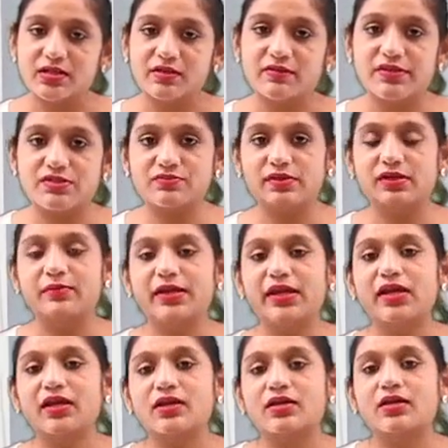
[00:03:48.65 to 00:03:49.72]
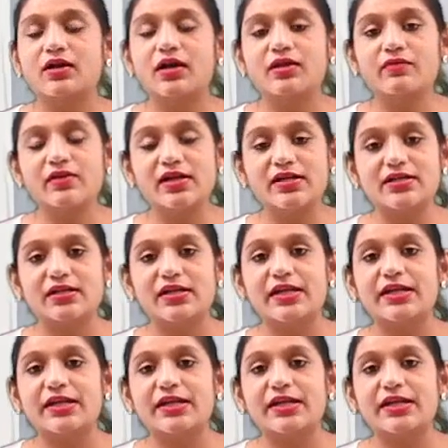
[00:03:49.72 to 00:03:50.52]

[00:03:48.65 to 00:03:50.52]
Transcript: which will be convert